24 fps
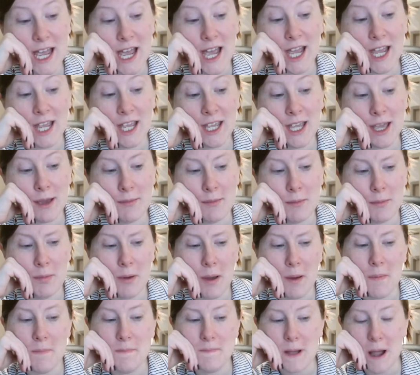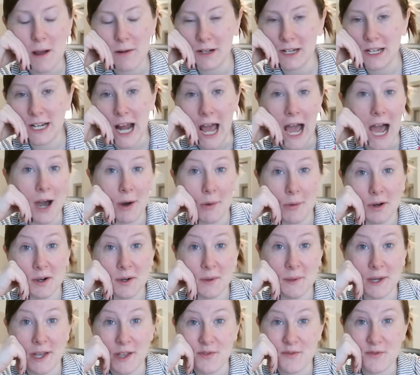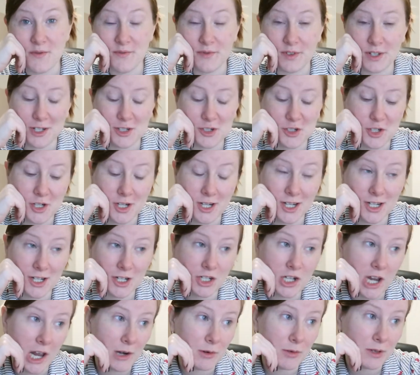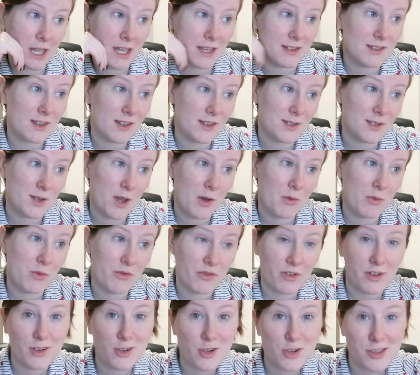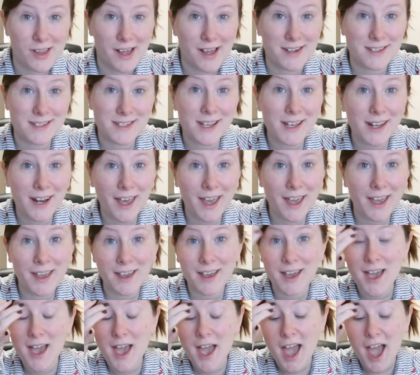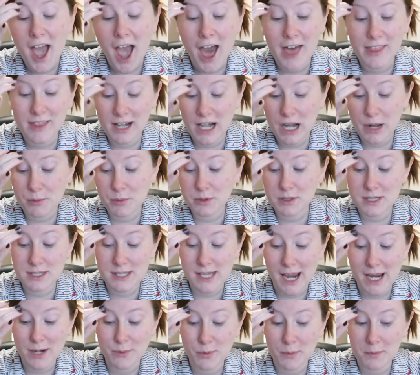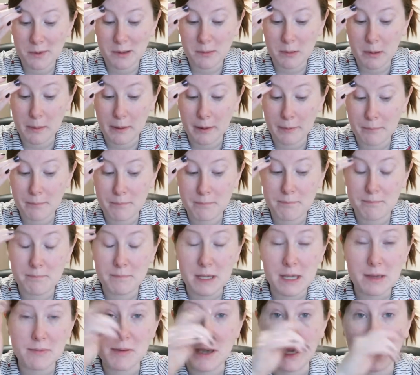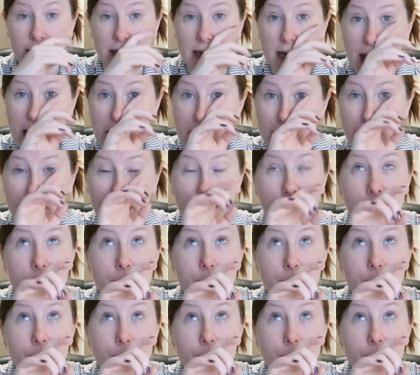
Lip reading: I am about an hour away from finishing Shadow Kiss, so I will finish that today, and then I will decide what I'm going to be picking up.